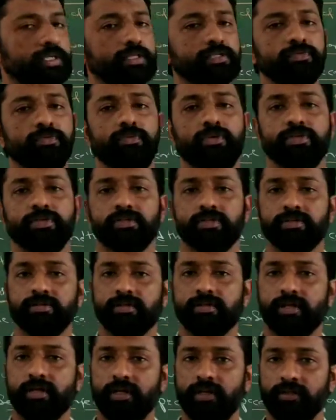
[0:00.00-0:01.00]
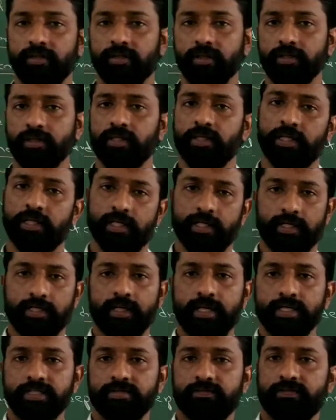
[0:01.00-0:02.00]
we will discuss regarding the
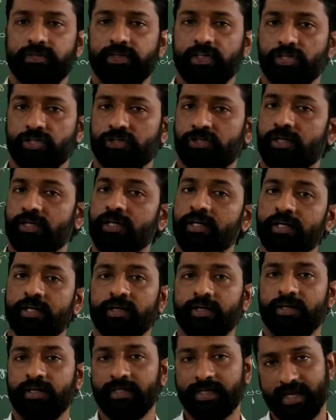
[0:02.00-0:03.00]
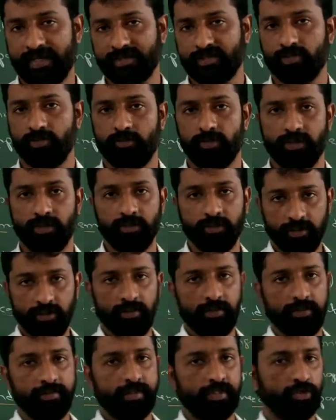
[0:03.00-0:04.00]
classification and taxonomy.
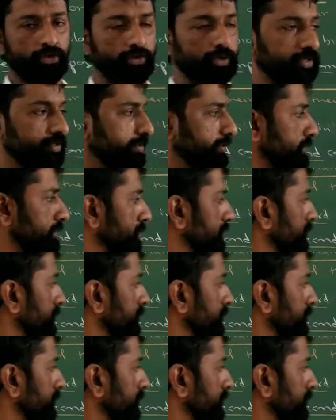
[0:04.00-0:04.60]
Thank you, guys.